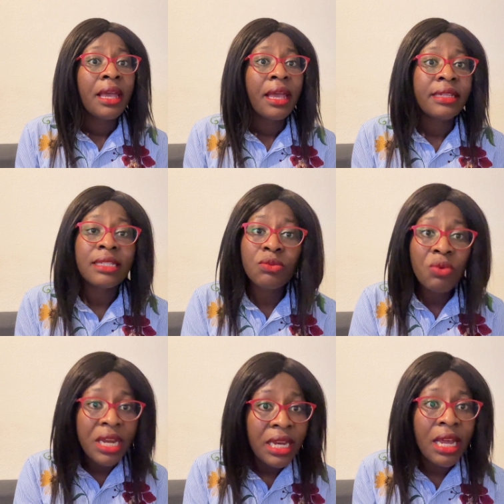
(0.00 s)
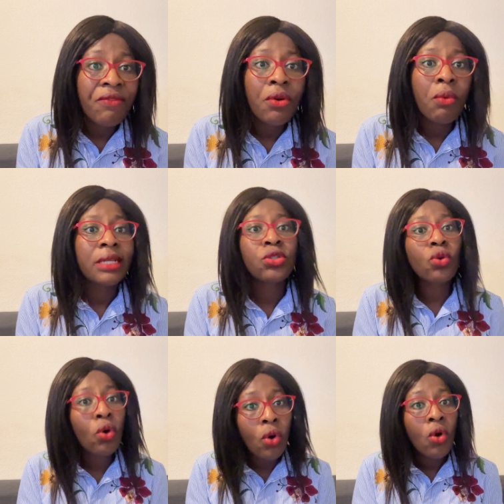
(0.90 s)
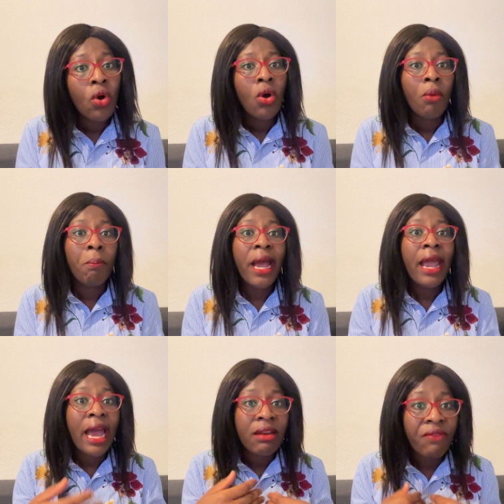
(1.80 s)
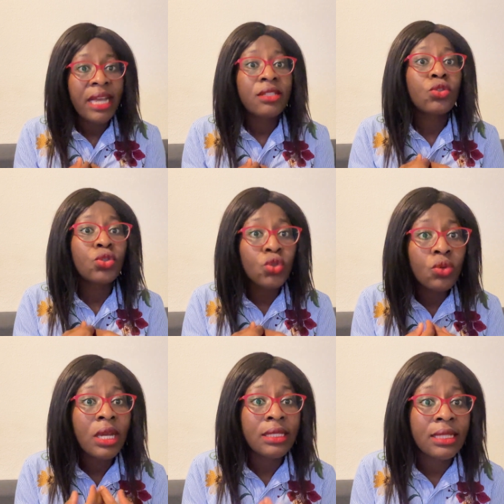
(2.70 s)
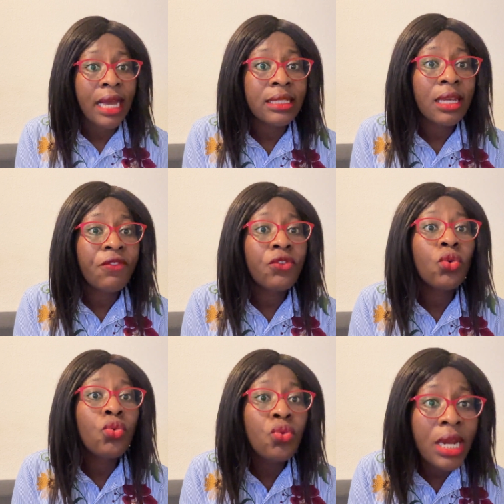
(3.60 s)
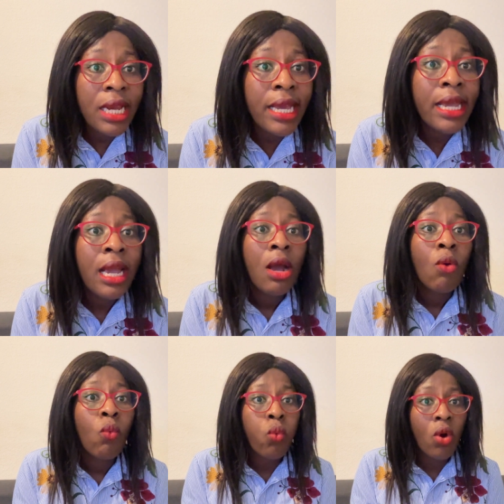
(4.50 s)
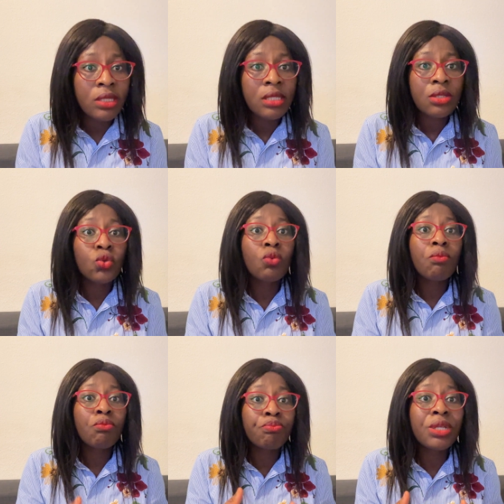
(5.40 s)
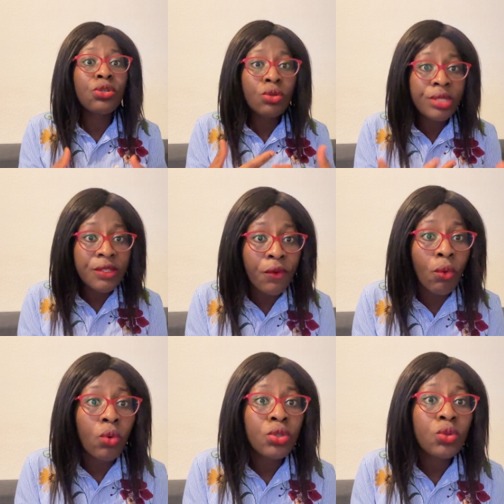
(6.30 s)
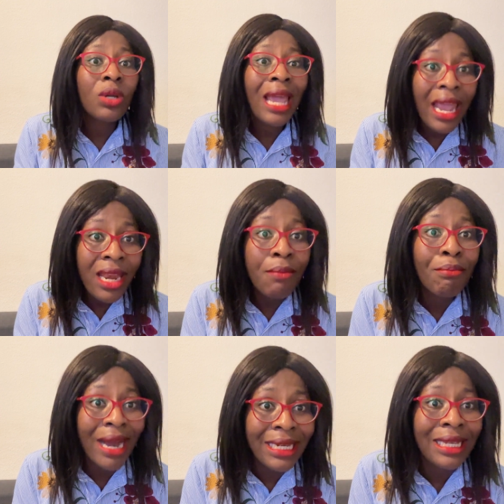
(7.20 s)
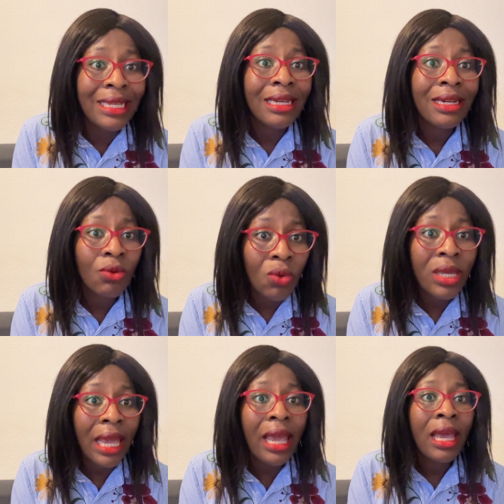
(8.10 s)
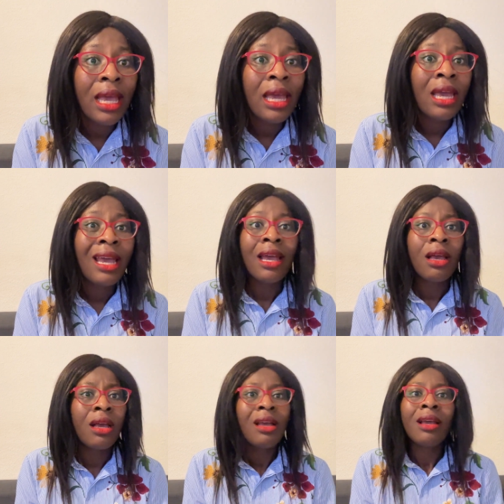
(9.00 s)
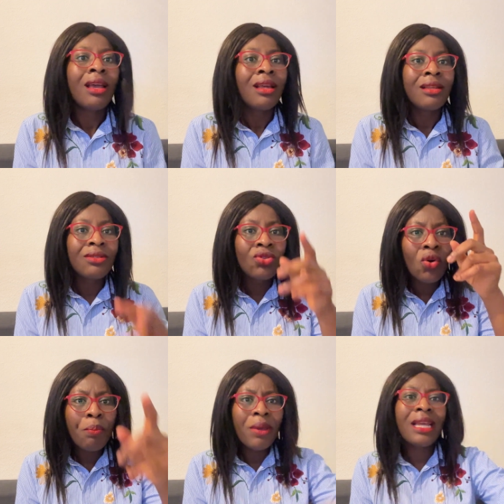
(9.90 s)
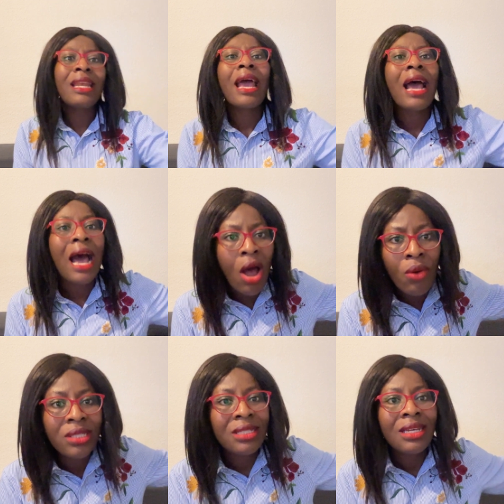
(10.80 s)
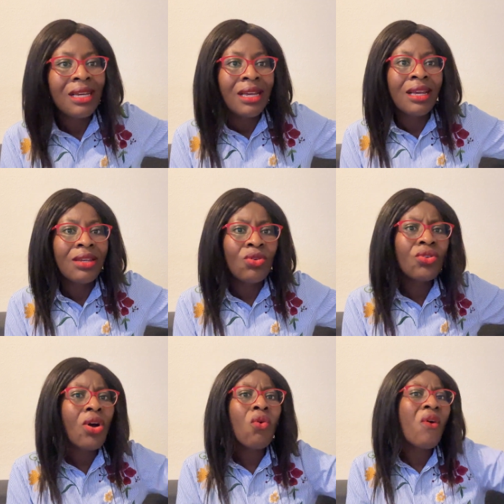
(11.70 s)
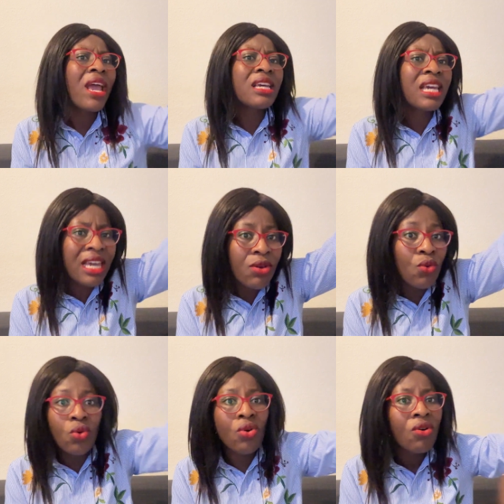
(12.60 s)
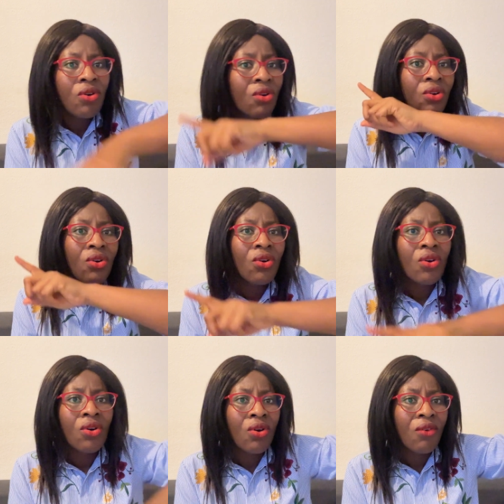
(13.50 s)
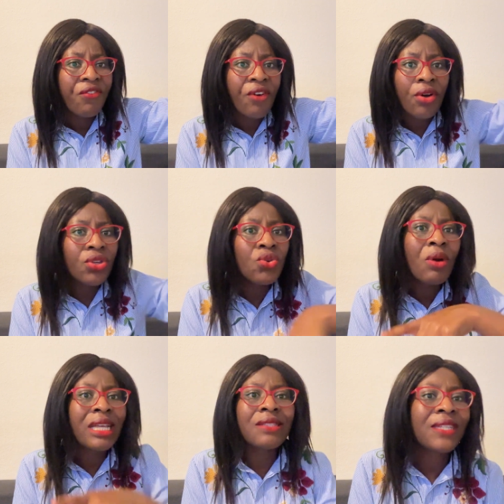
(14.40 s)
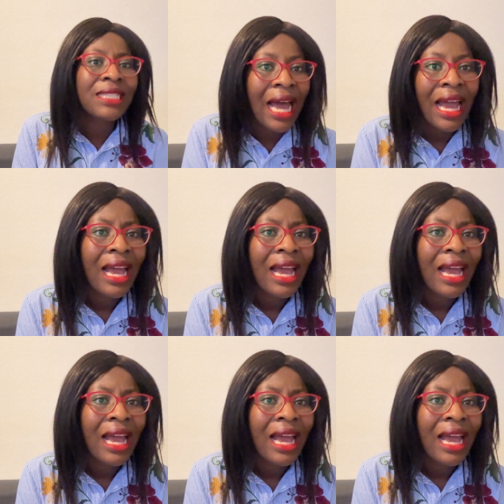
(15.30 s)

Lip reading: It is raining everywhere. So, my advice to you is that if you really want to be useful, to earn money, okay, you'll be in the house. You'll not go and queue for US visa.